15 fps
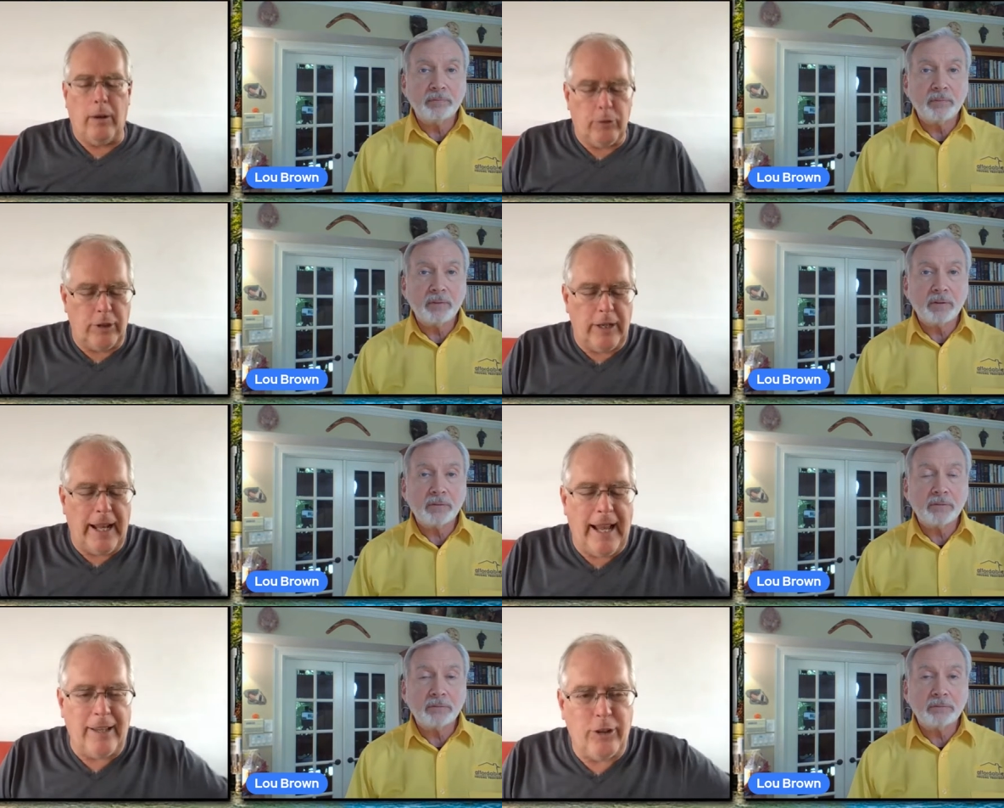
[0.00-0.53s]
Speaker 1: was
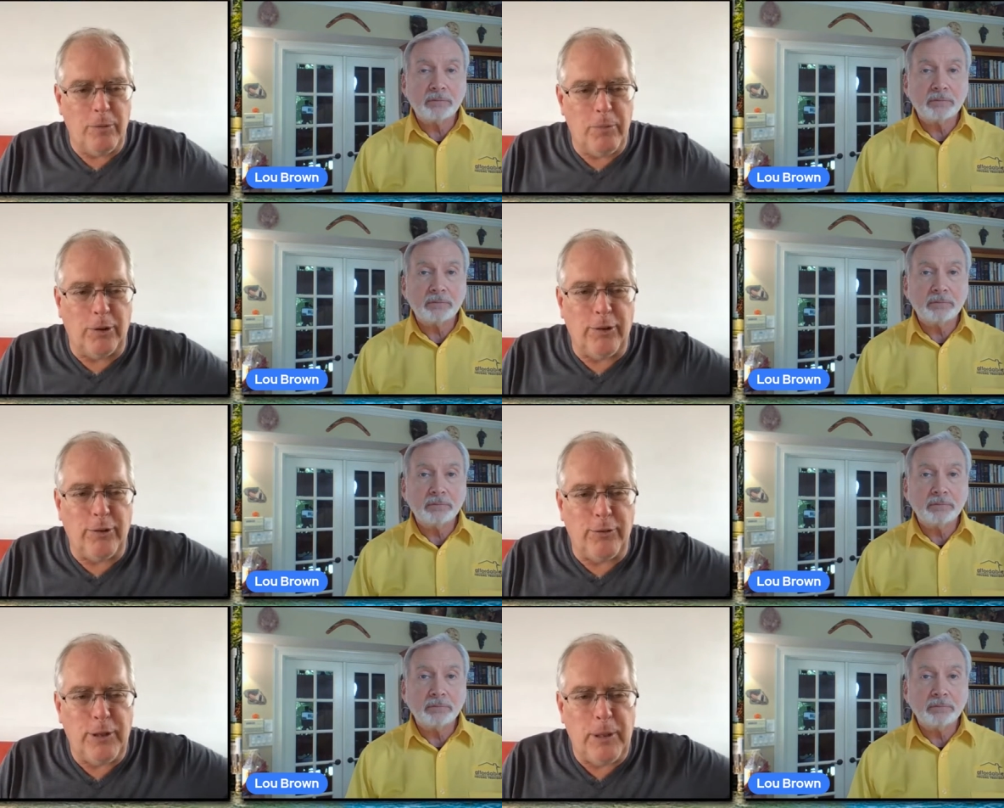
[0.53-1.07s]
going to ask you
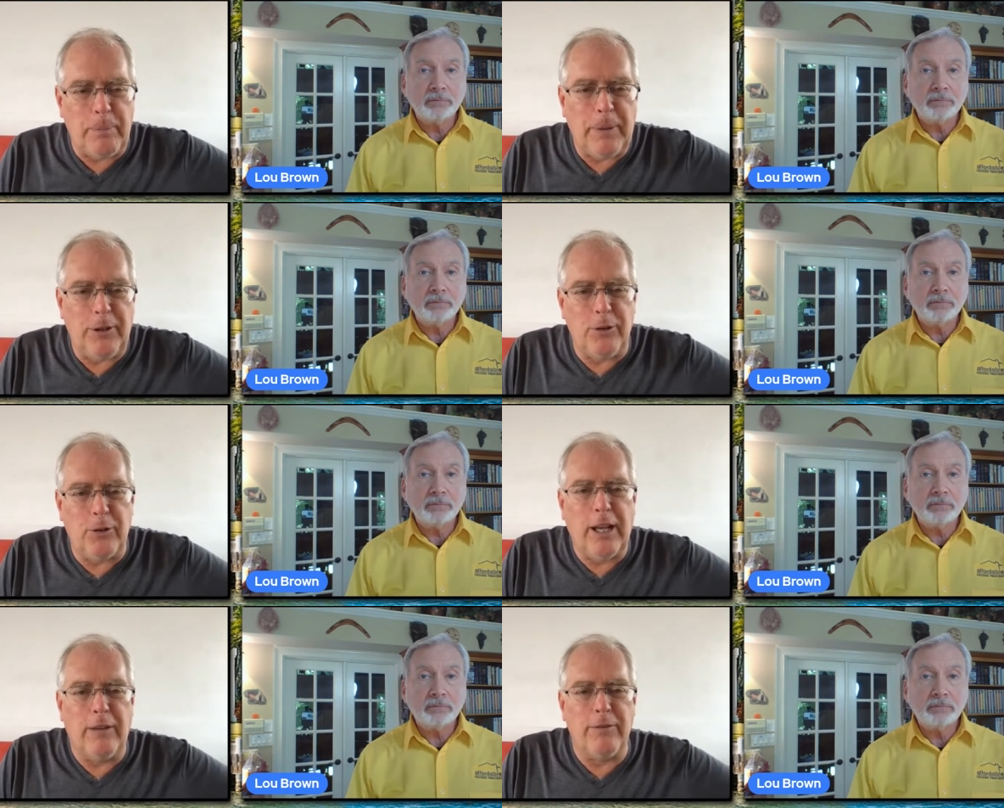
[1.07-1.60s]
about the
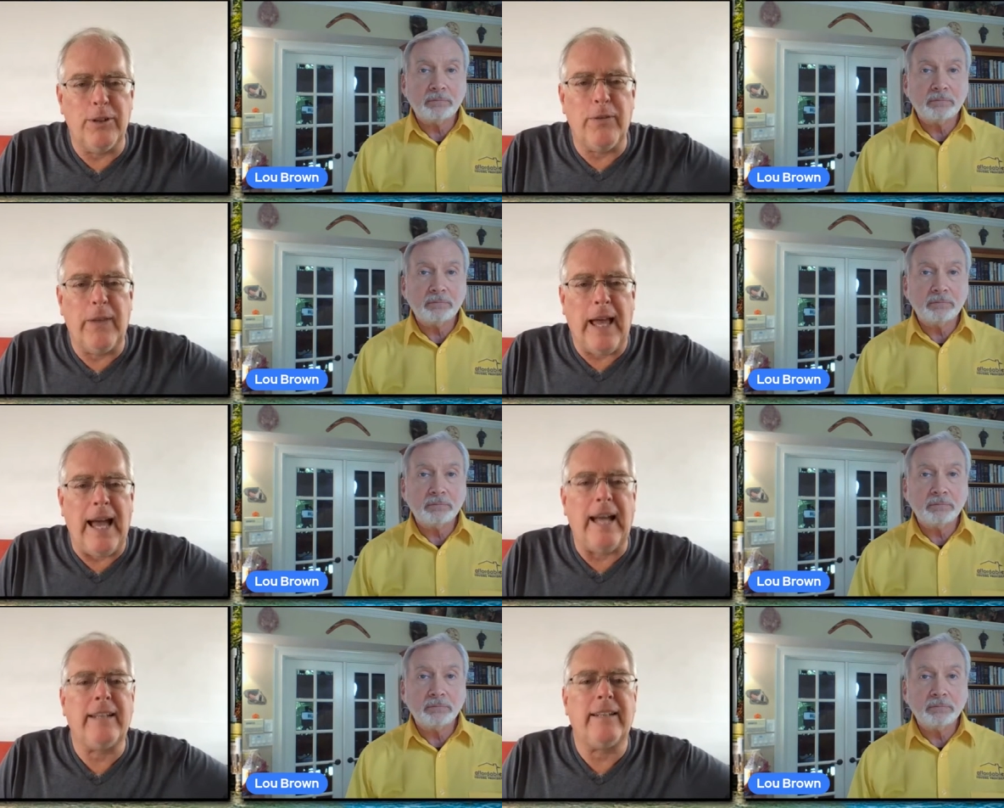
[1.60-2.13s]
flipping. You covered
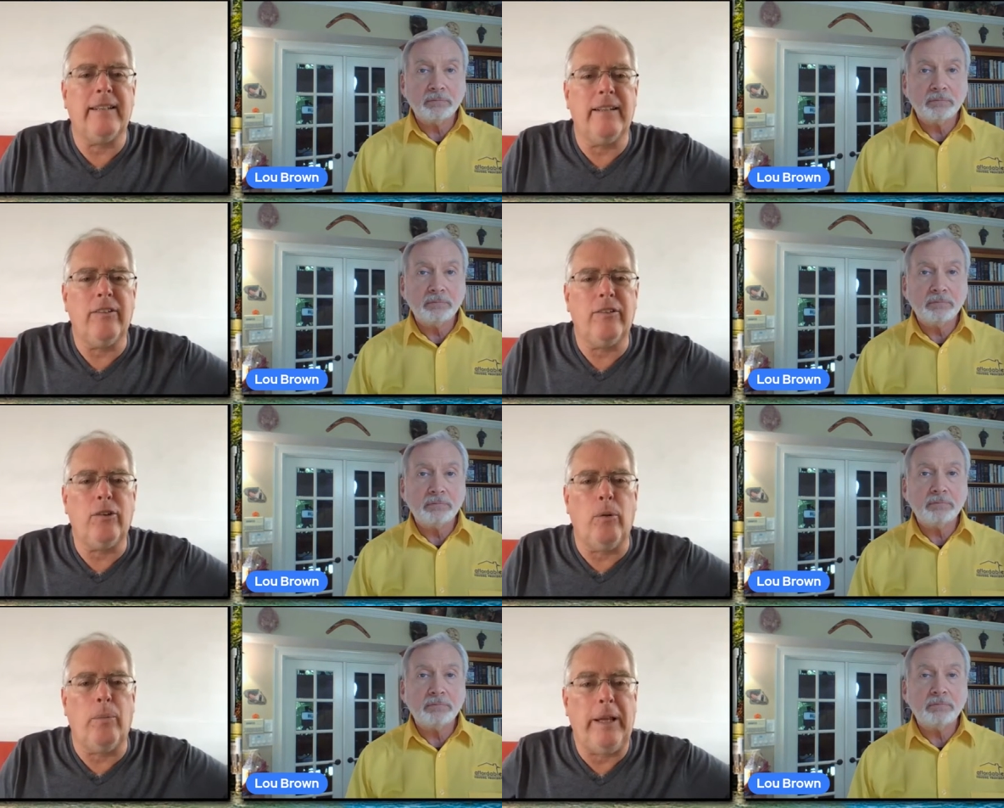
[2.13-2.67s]
that.
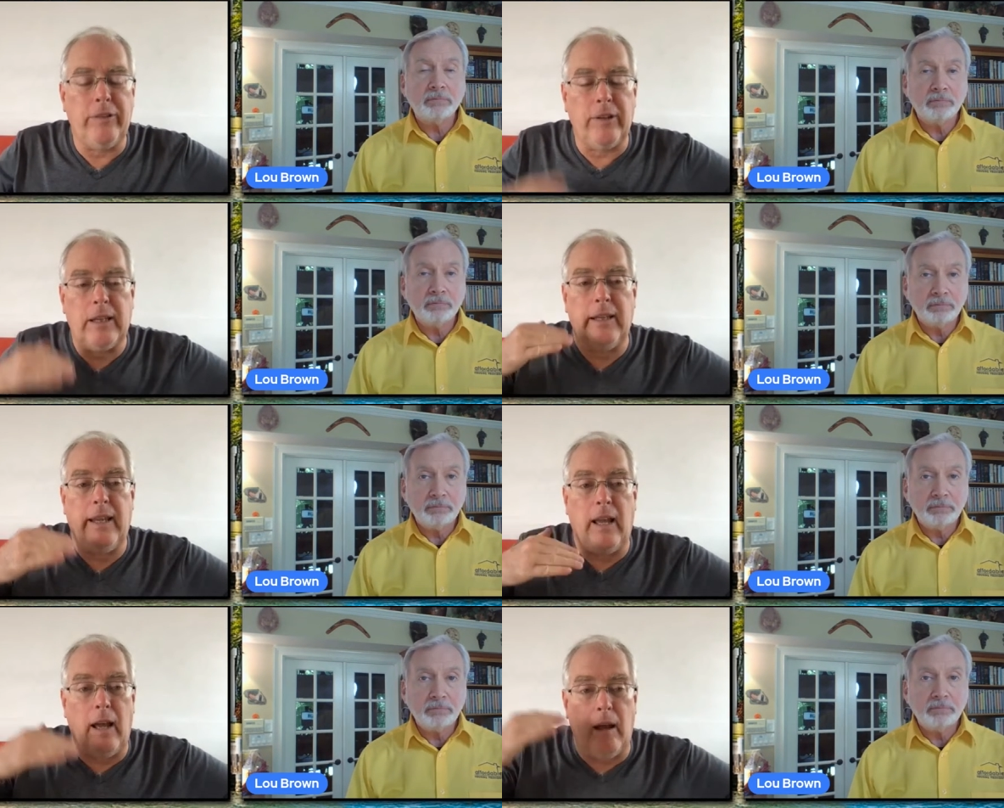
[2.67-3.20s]
So
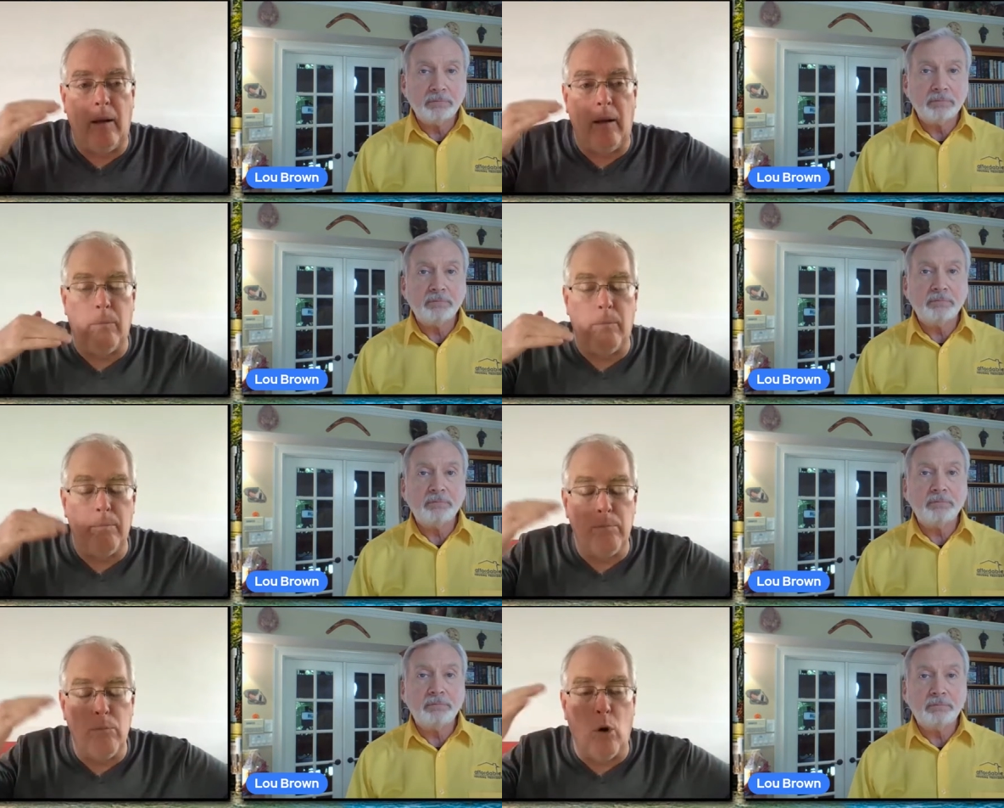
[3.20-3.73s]
basically
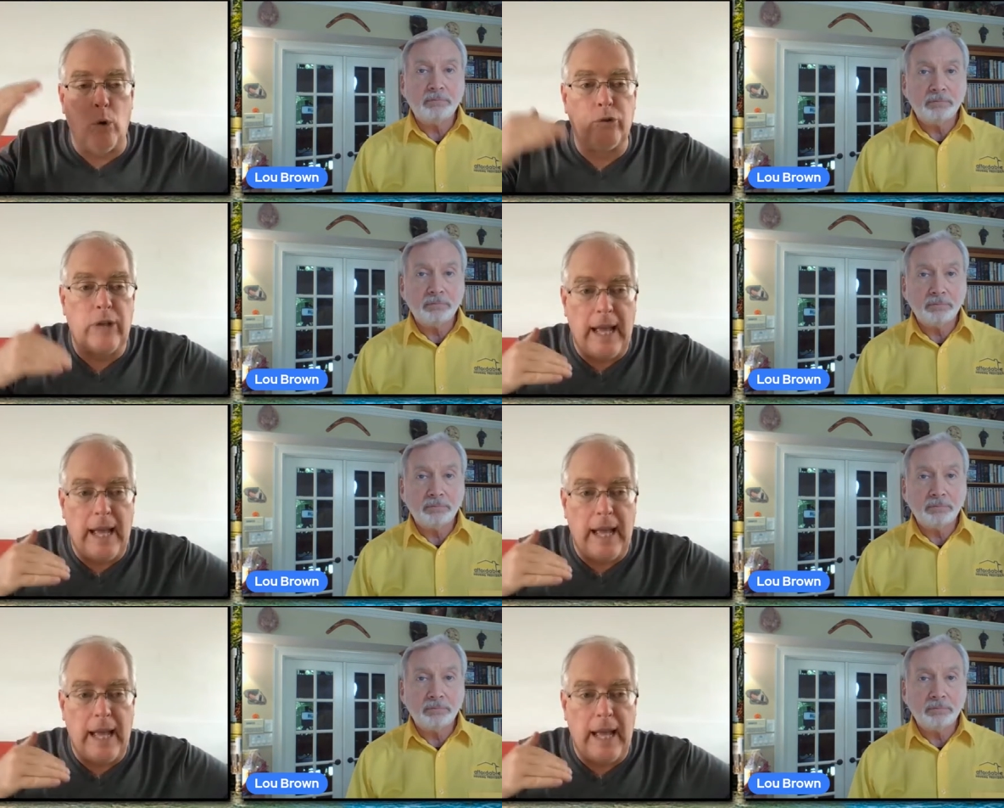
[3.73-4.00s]
most